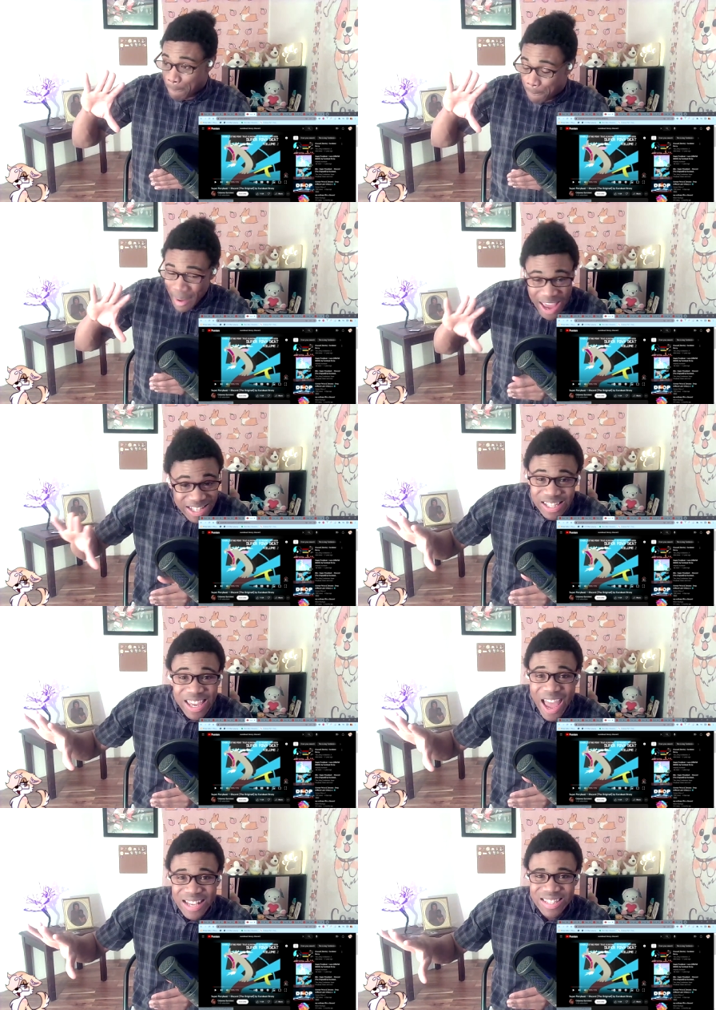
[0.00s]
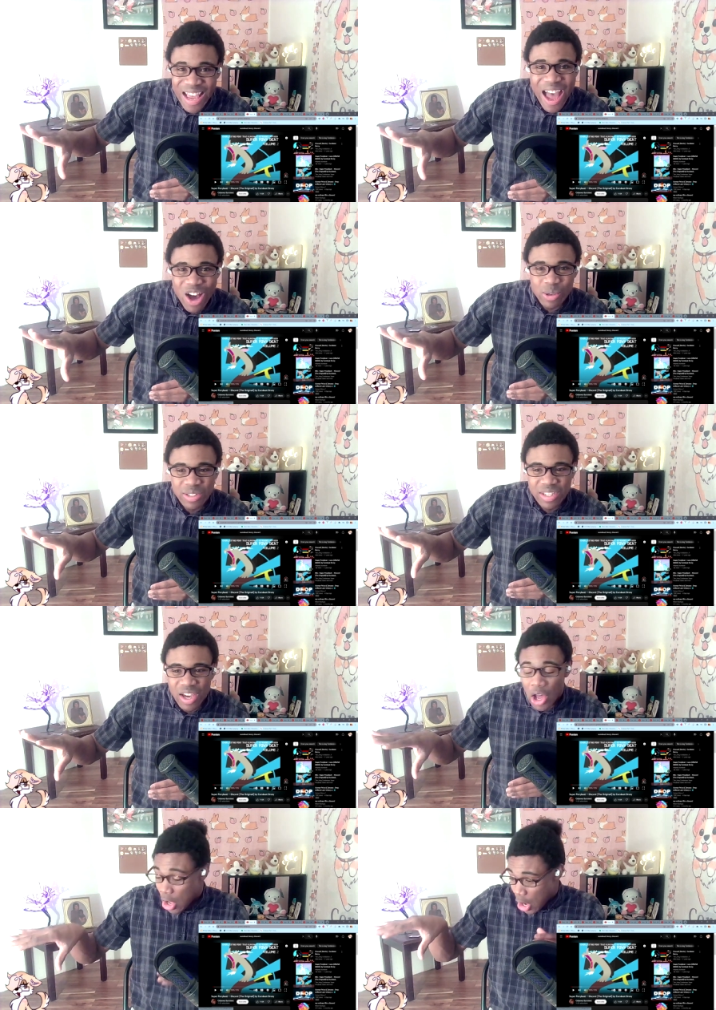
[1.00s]
basic ass sounds
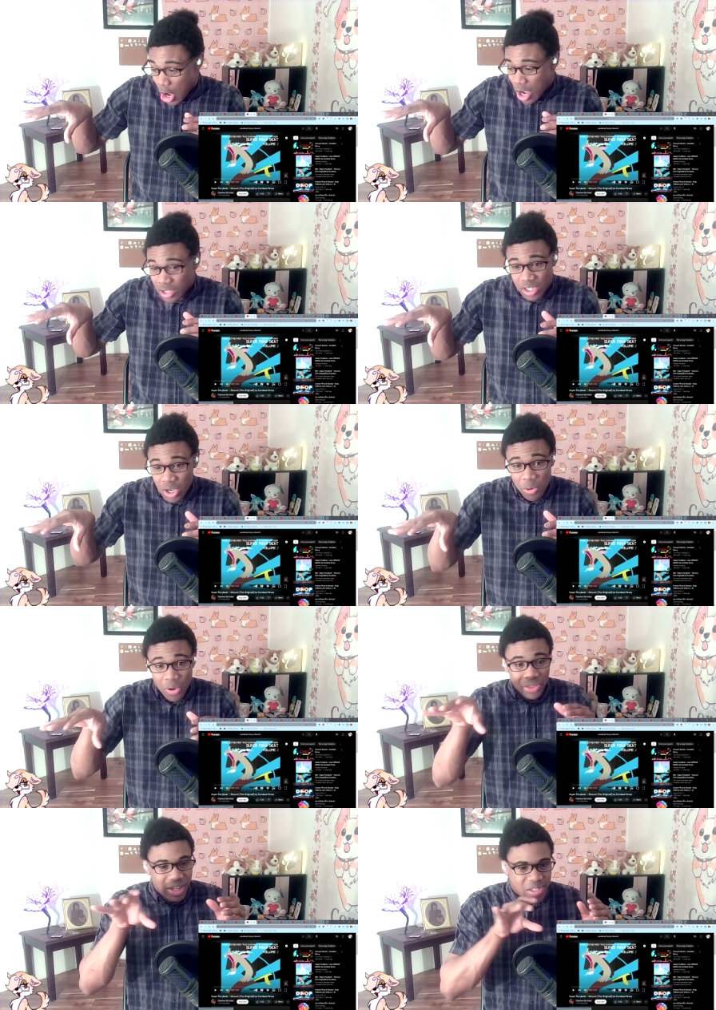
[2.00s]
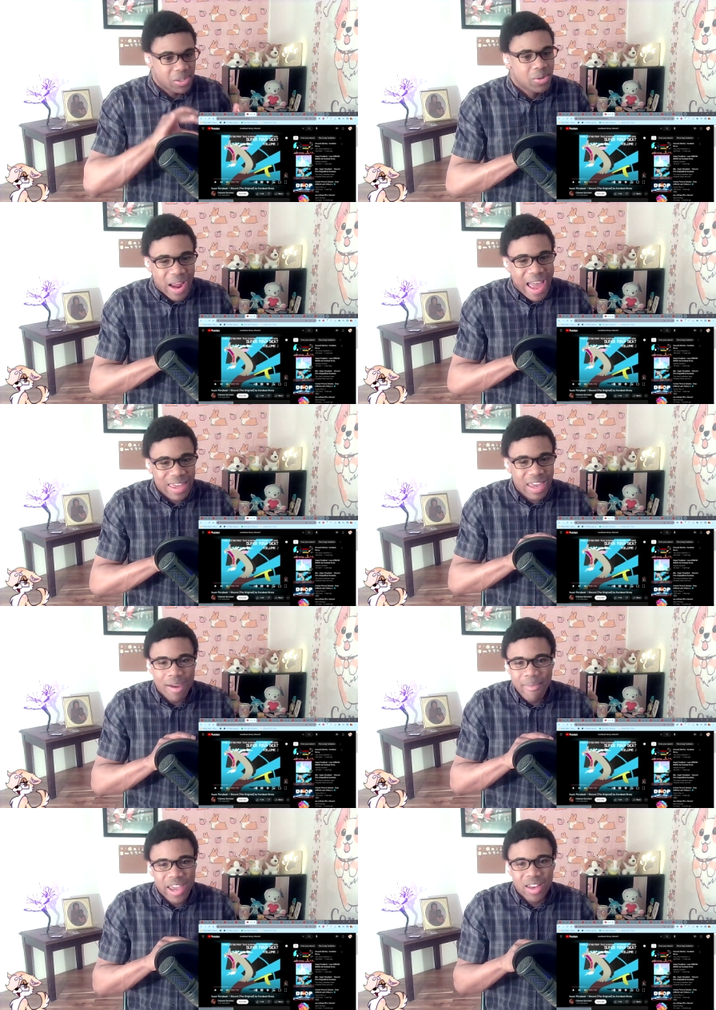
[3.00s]
onto this track
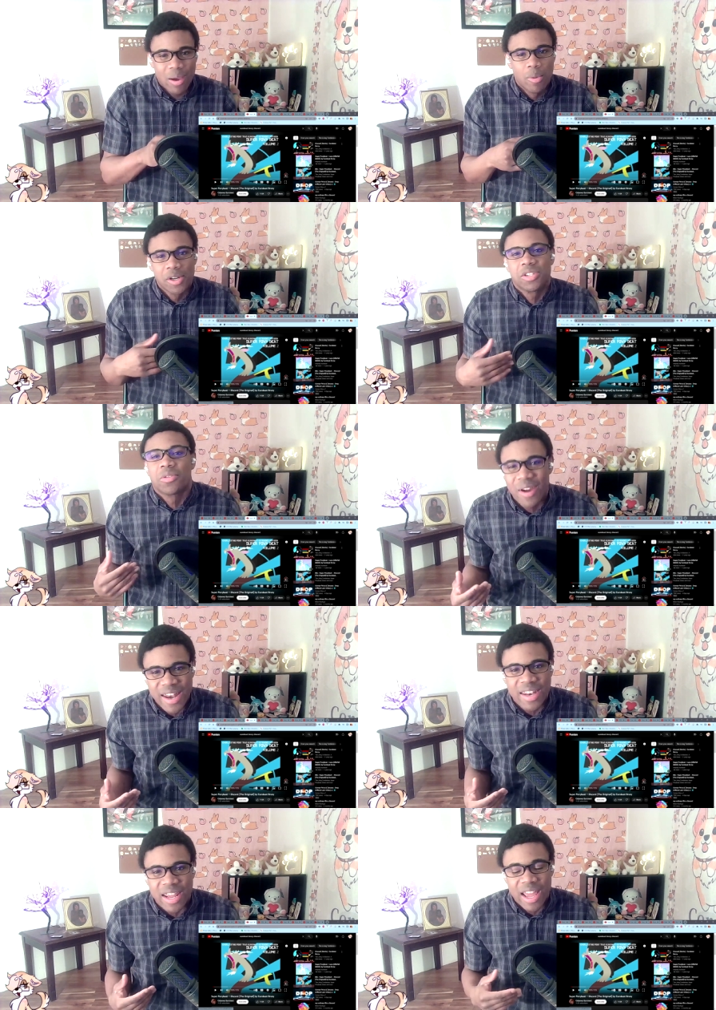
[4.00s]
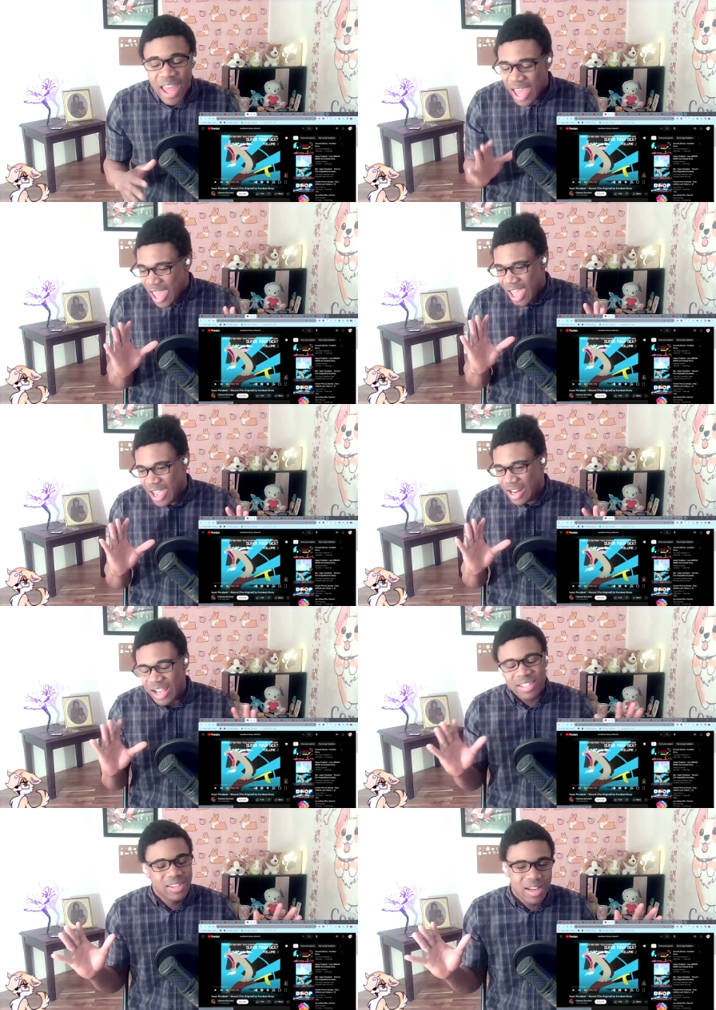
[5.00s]
and making it more trendy. And
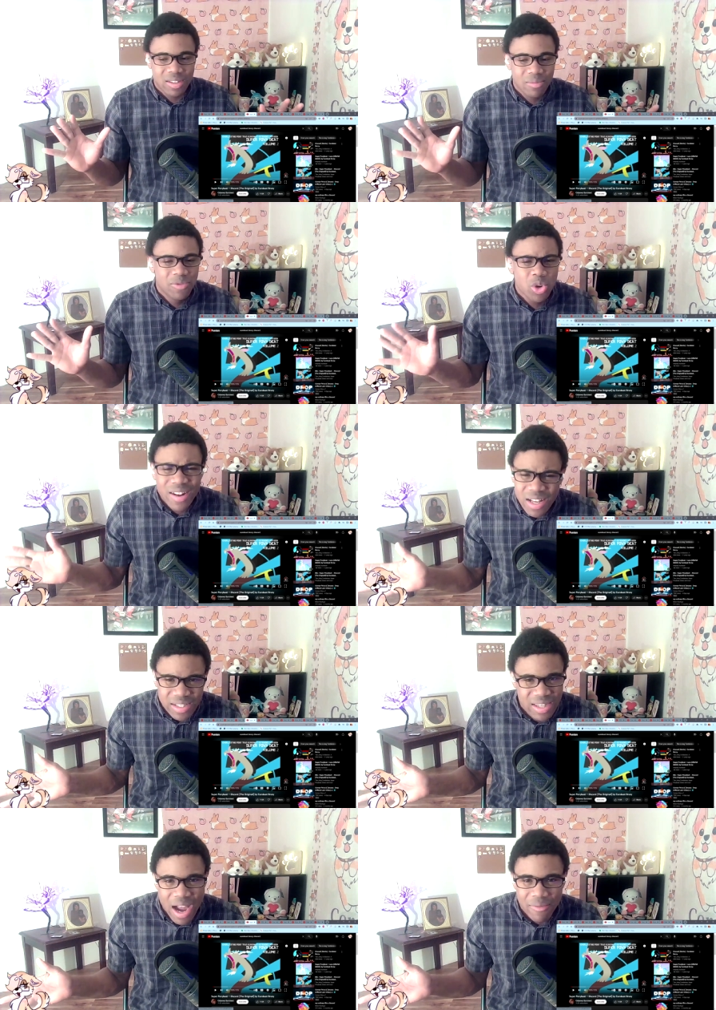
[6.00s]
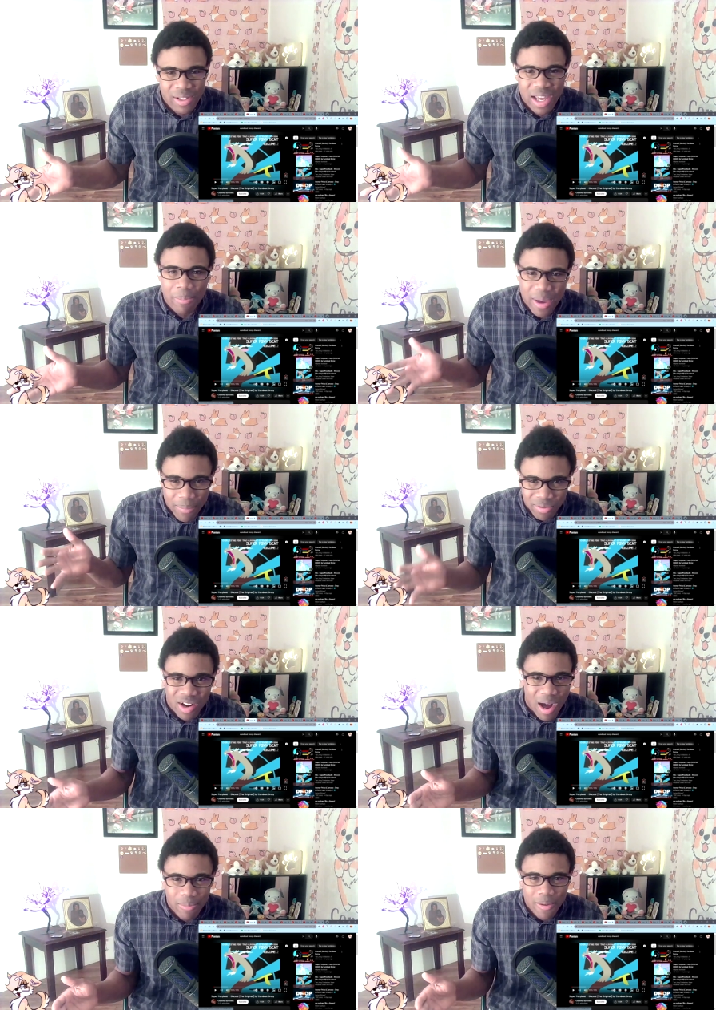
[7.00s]
it's not, trendy's not really a big
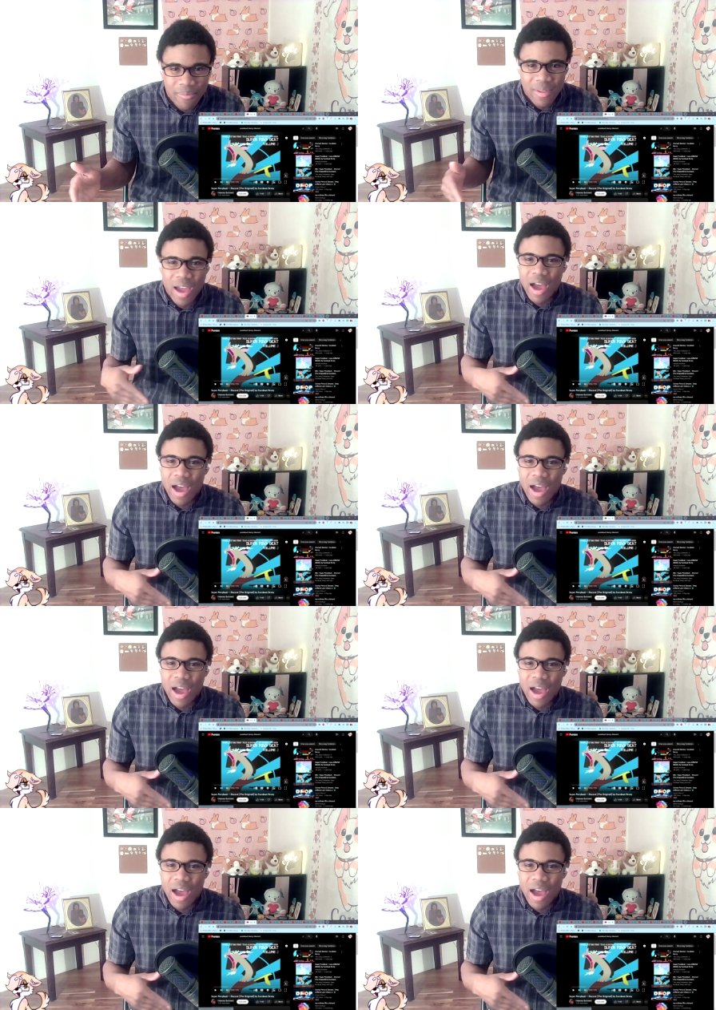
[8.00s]
problem,